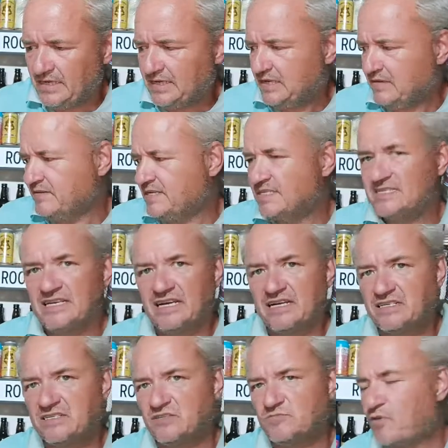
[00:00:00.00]
give it a
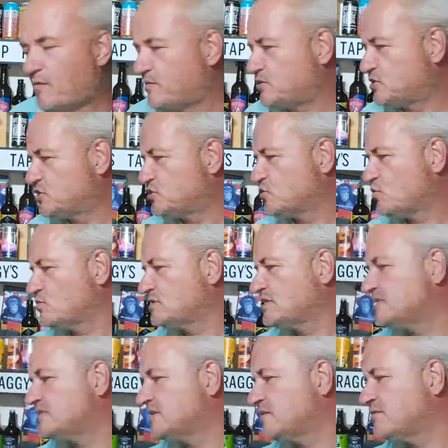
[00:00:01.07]
second, probably to sort
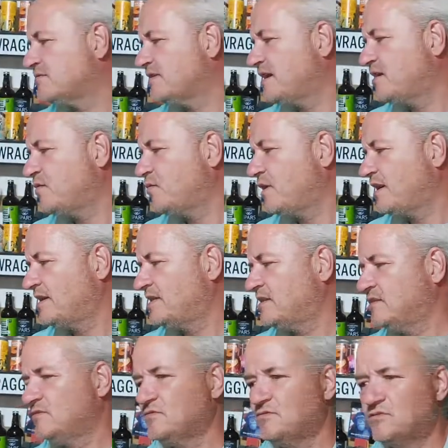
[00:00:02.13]
itself out while it
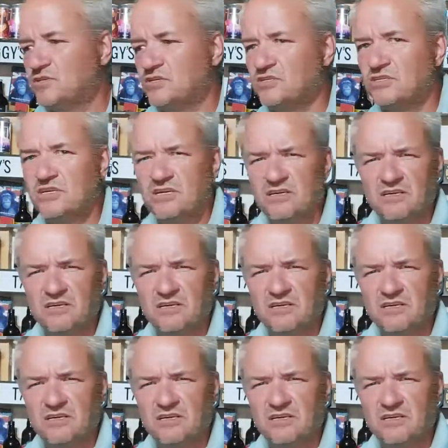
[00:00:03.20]
loses.